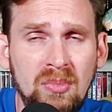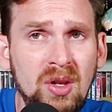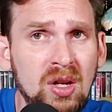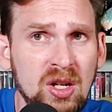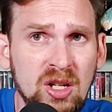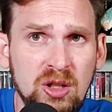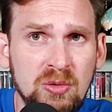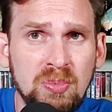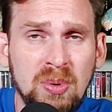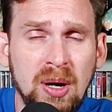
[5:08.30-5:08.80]

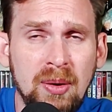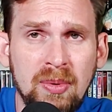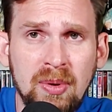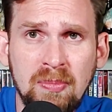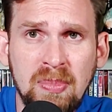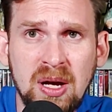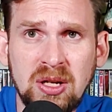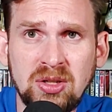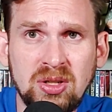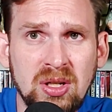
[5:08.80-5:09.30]
This is probably the
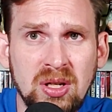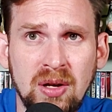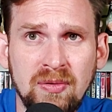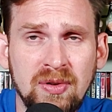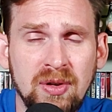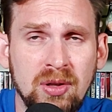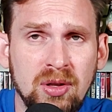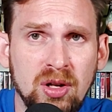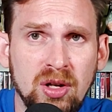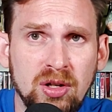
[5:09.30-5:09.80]
best thing I've
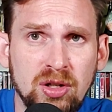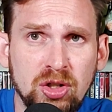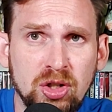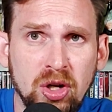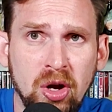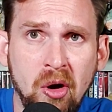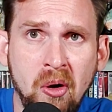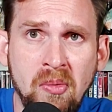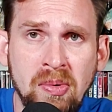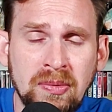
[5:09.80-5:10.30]
eaten on the
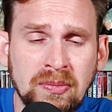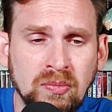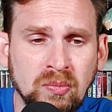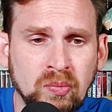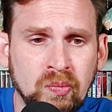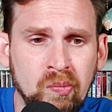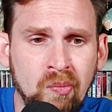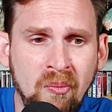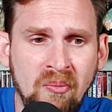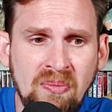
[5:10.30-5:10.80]
show.
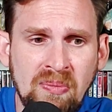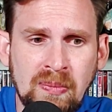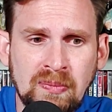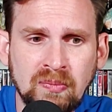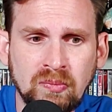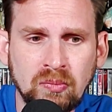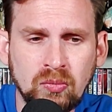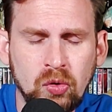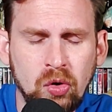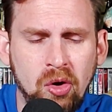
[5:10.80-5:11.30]

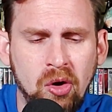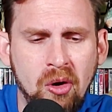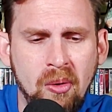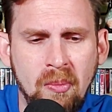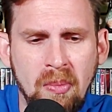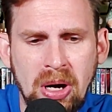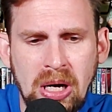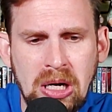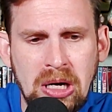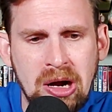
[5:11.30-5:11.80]
Oh
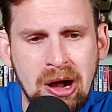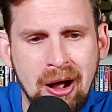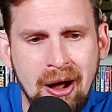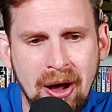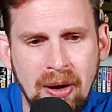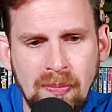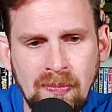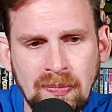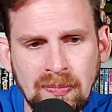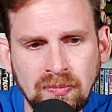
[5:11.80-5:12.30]
my
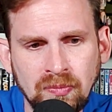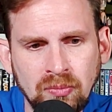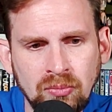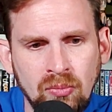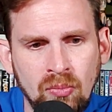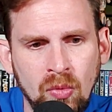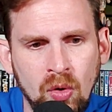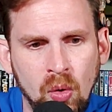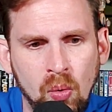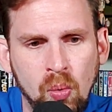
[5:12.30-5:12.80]
god.
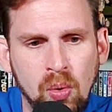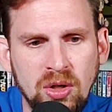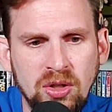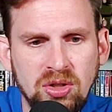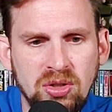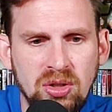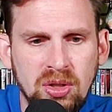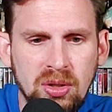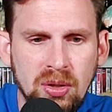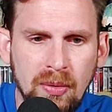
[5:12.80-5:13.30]
What's
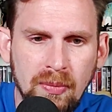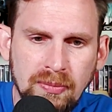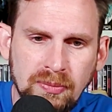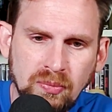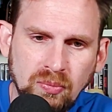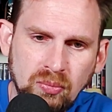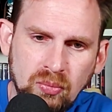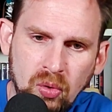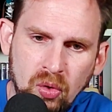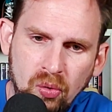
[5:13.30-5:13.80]
the
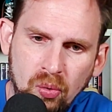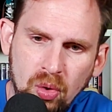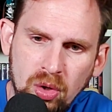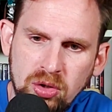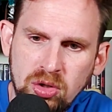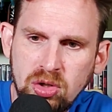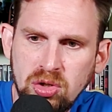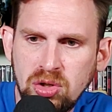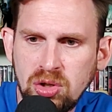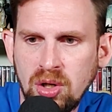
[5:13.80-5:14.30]

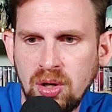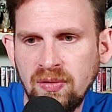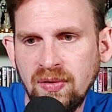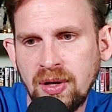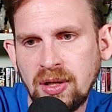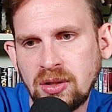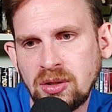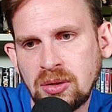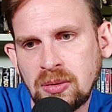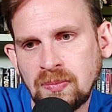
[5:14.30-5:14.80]

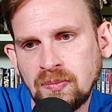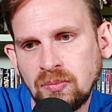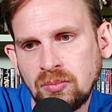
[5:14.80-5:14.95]
servings?